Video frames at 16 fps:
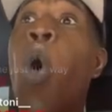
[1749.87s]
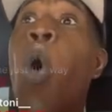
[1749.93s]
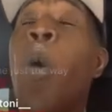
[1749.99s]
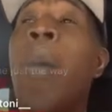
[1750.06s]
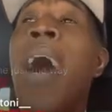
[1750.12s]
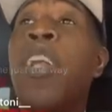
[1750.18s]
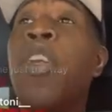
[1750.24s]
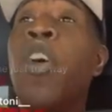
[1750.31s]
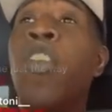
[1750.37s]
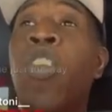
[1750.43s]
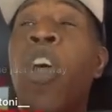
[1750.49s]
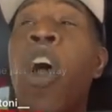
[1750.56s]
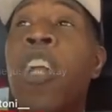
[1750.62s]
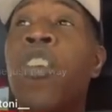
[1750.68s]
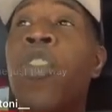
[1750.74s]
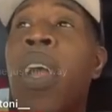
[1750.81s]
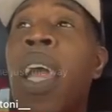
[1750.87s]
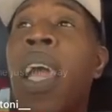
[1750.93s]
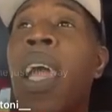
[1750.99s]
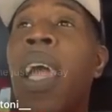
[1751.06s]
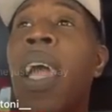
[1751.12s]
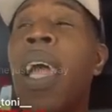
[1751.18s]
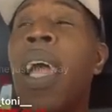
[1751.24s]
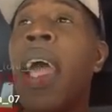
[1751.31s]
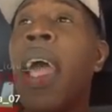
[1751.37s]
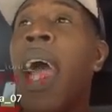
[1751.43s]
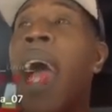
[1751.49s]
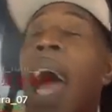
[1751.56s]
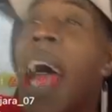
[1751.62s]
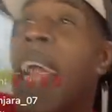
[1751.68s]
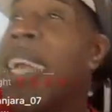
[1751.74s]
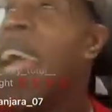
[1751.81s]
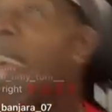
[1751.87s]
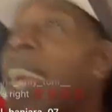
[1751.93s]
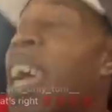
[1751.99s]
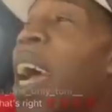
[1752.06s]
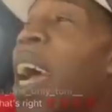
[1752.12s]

Woman do surgery, and then